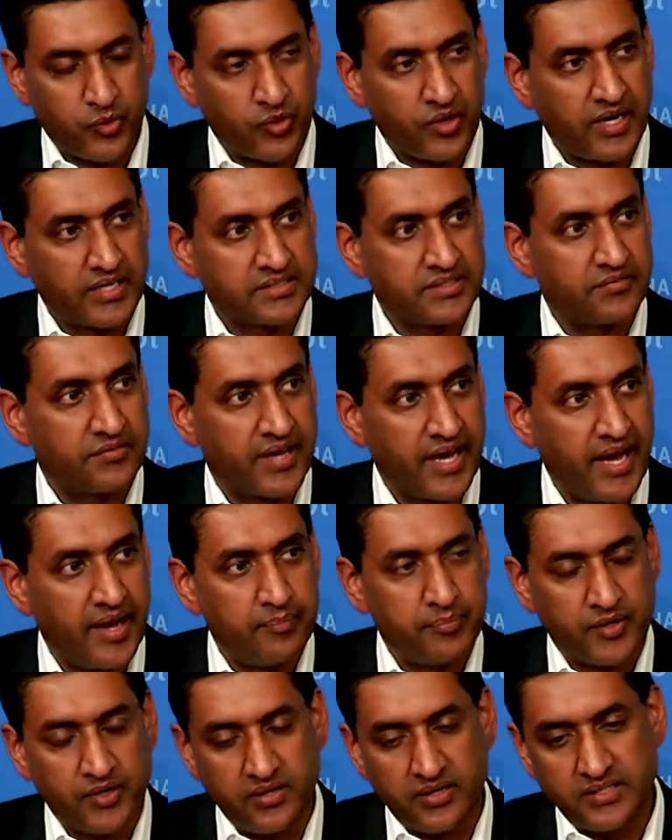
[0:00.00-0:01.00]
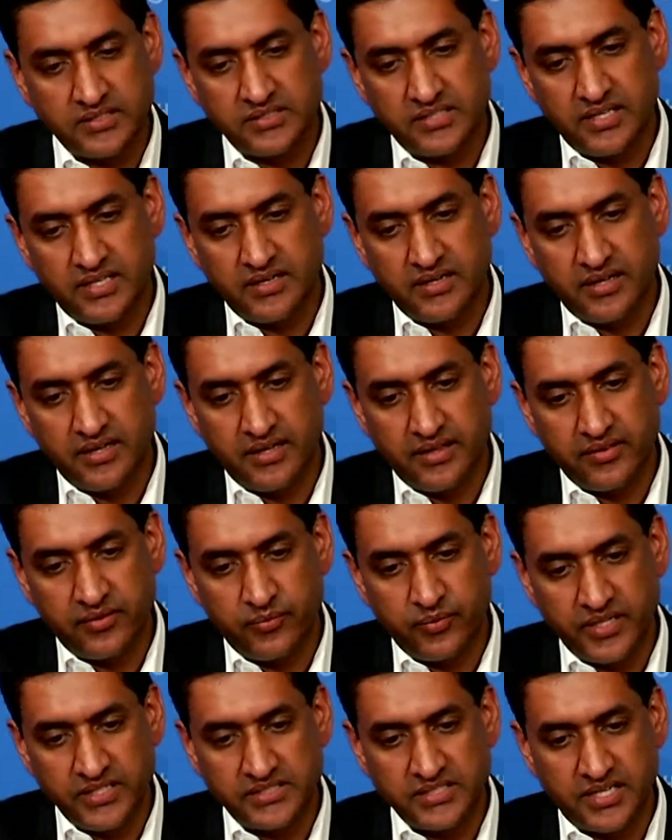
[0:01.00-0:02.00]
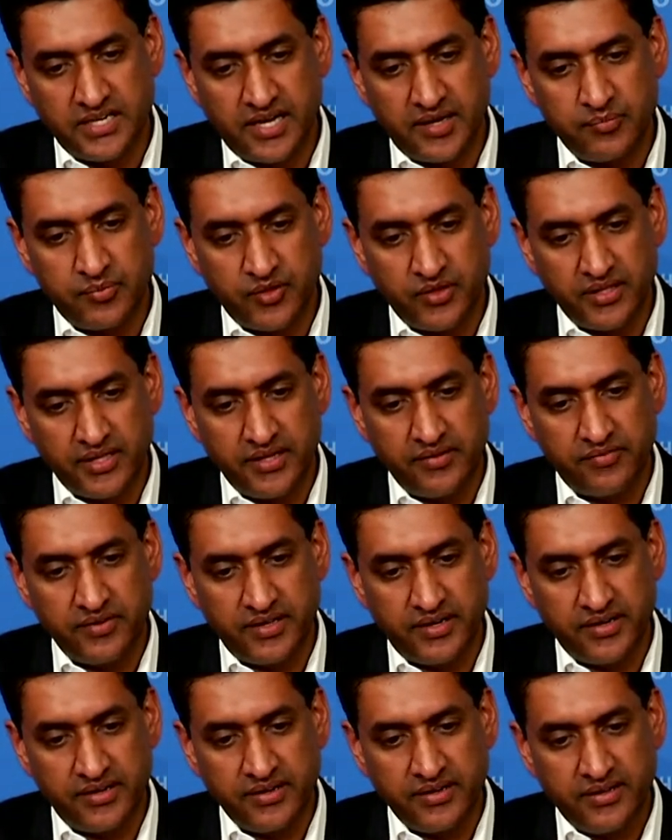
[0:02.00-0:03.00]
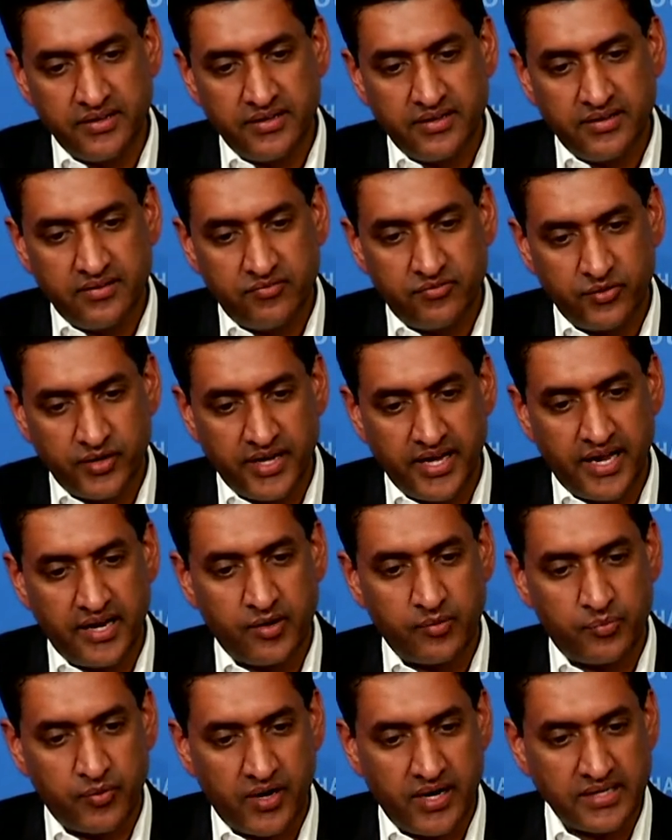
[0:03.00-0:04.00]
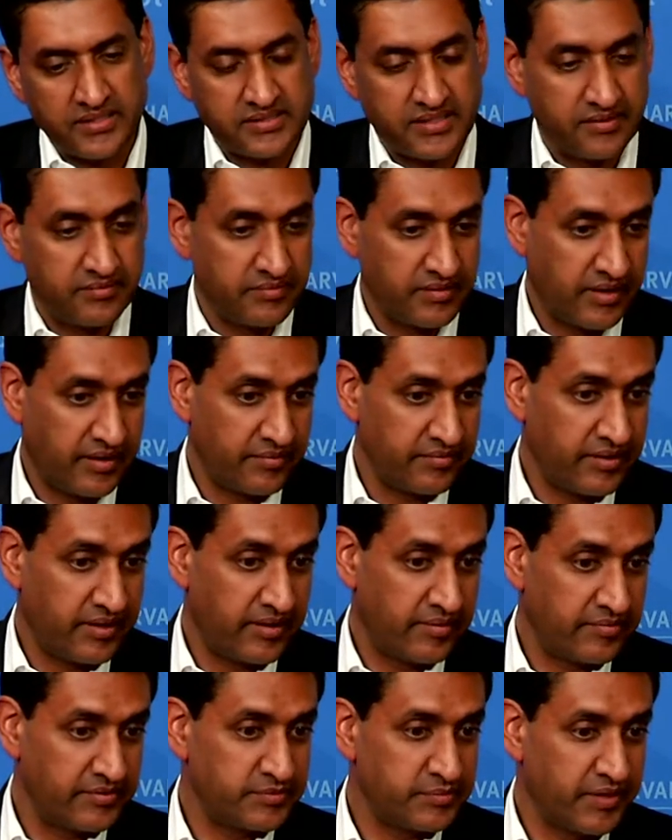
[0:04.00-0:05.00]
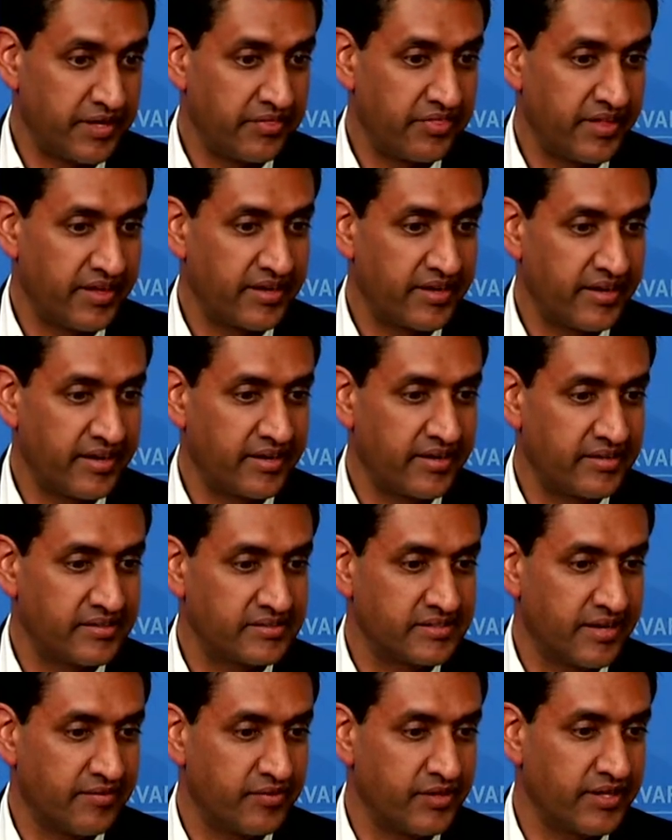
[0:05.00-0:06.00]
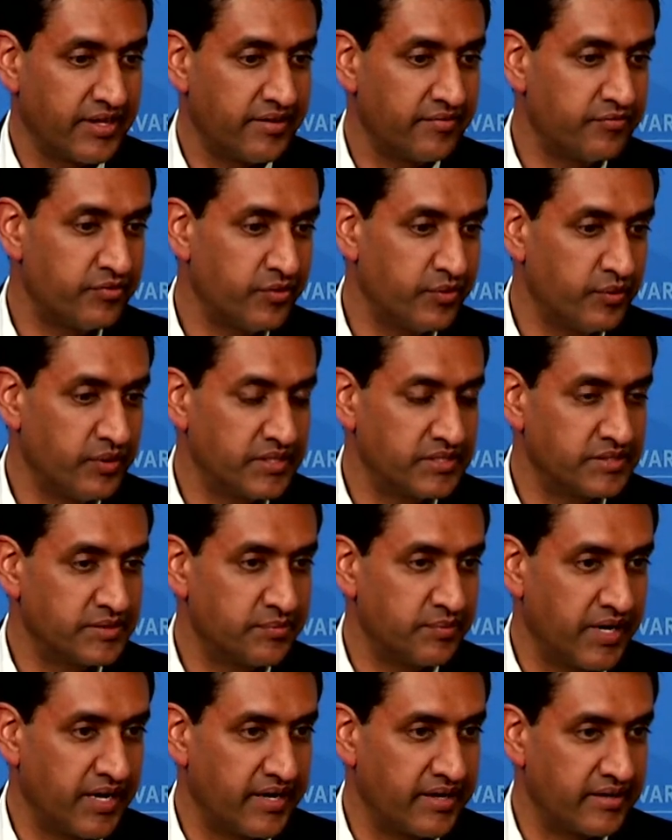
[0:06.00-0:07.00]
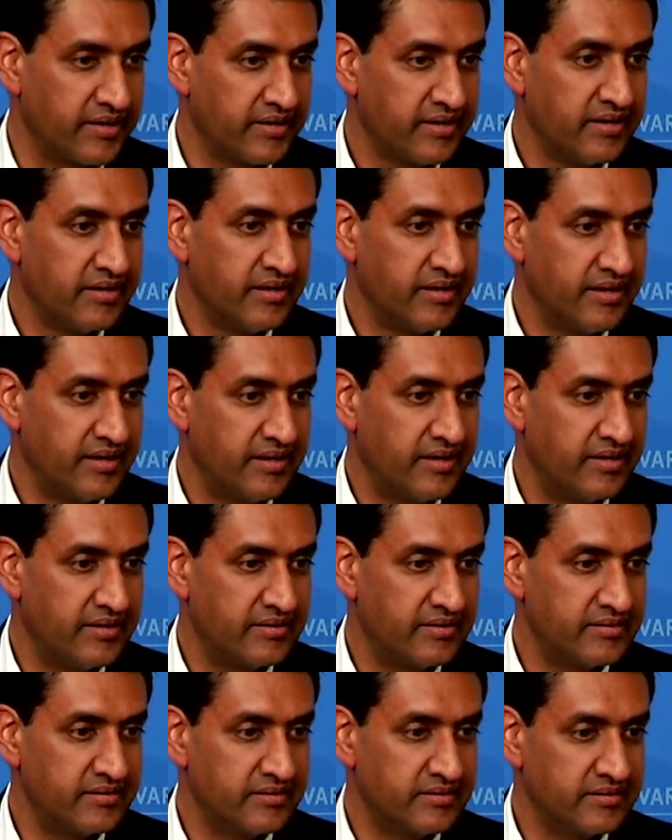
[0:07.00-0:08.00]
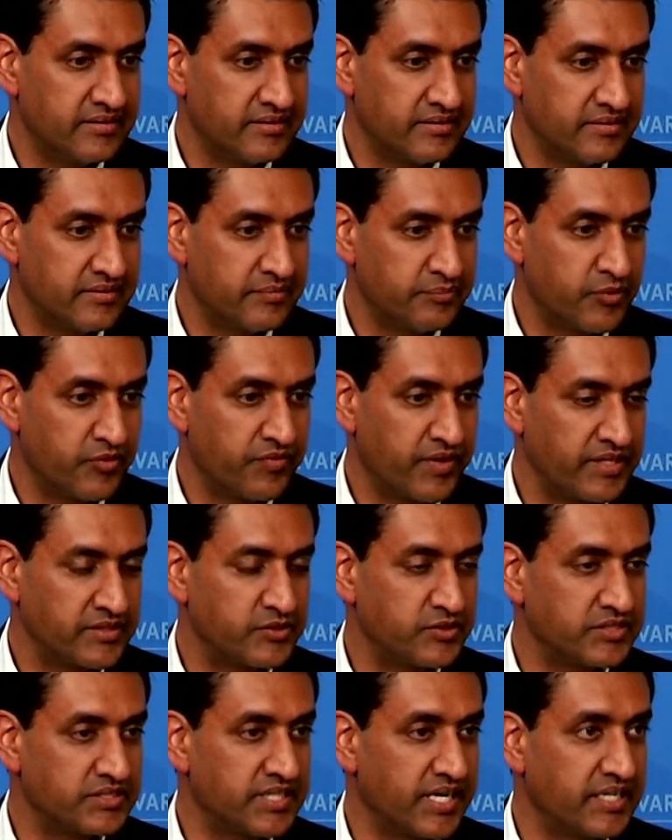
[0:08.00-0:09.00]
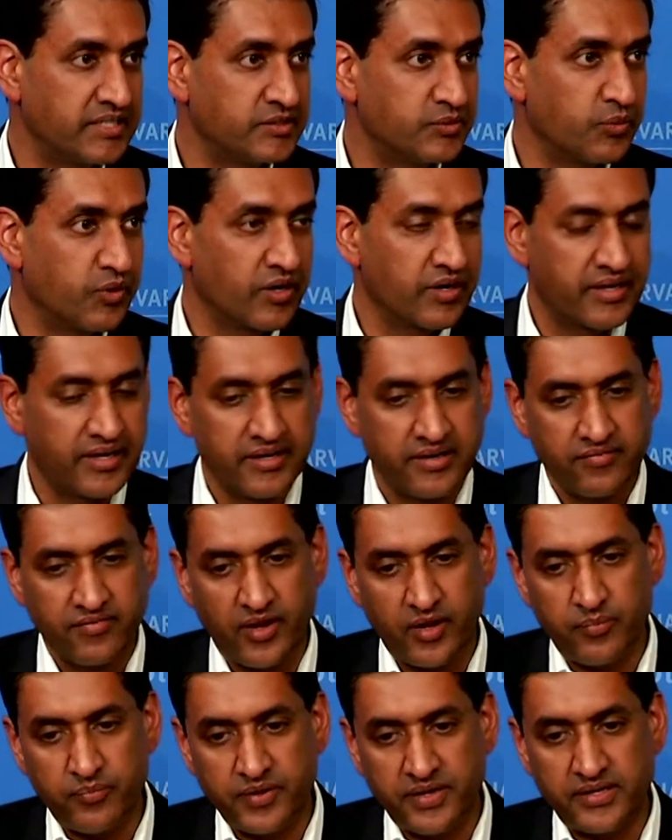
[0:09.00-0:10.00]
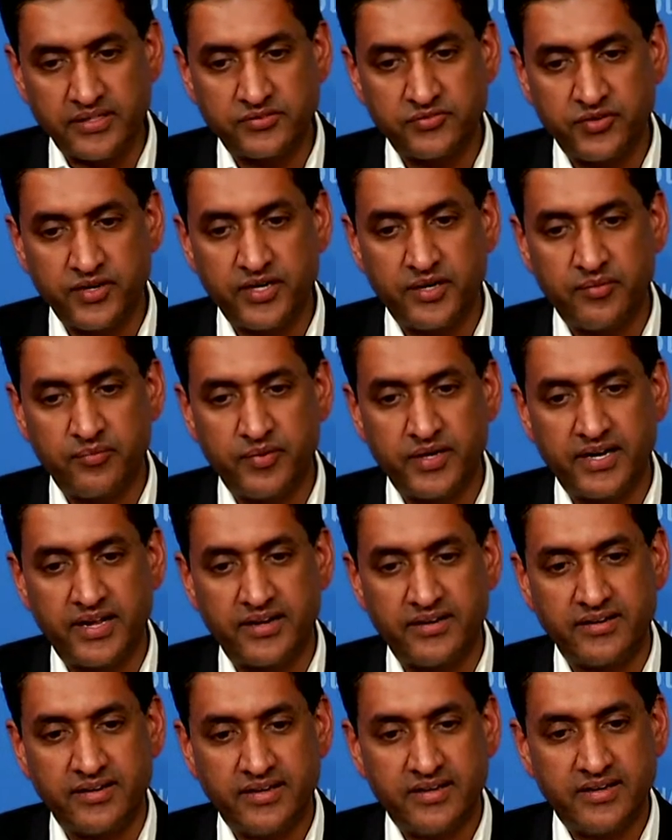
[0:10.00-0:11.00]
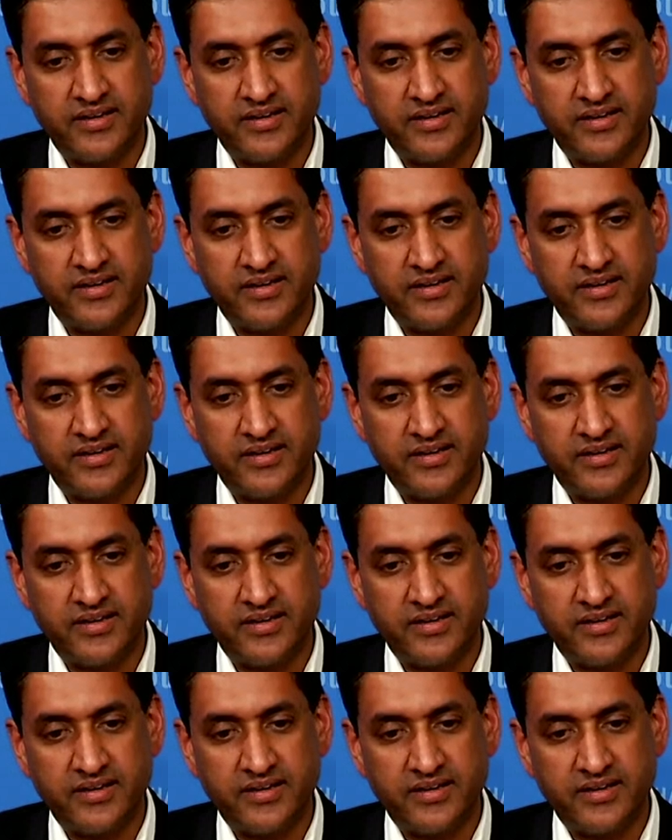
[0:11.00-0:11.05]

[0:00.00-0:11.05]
progressive capitalist, and the reason I believe in free enterprise, and obviously my thinking is heavily influenced by Professor Sen's work in Development as Freedom, but